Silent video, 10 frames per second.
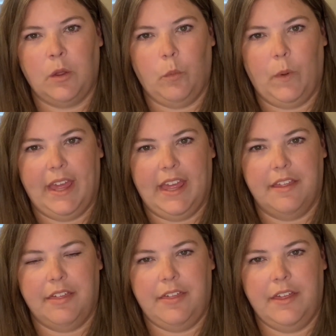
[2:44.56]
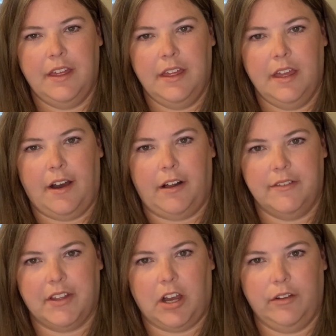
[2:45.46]
with all
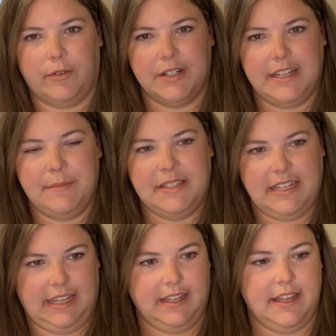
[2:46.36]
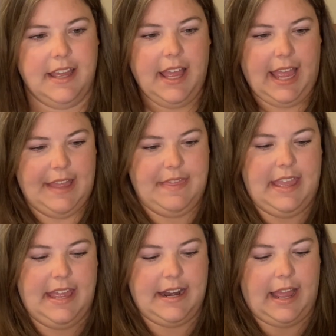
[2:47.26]
of the called for DMC. And
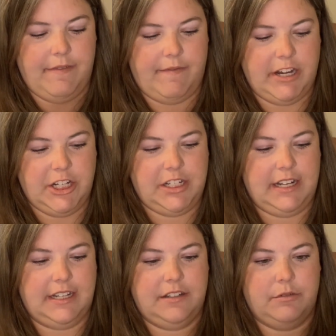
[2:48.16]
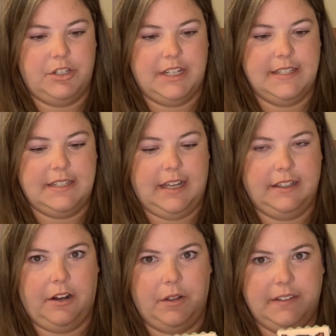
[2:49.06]
then I finished it into just a
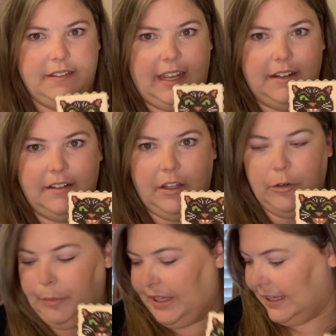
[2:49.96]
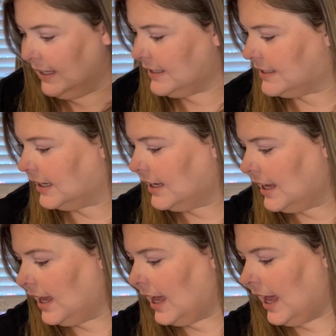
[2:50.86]
little standalone piece
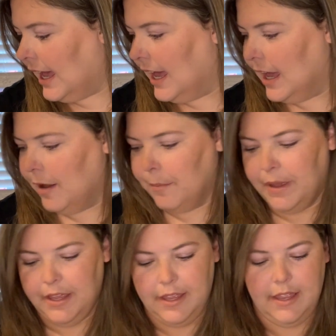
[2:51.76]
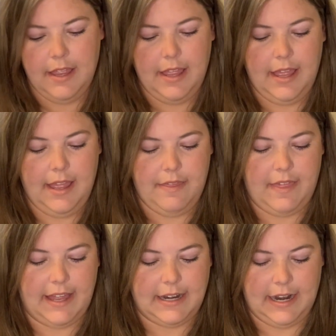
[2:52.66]
and
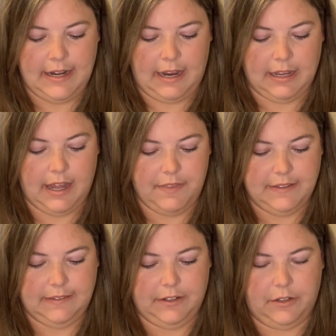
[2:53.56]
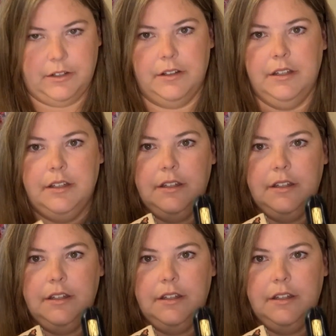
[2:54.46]
I got this little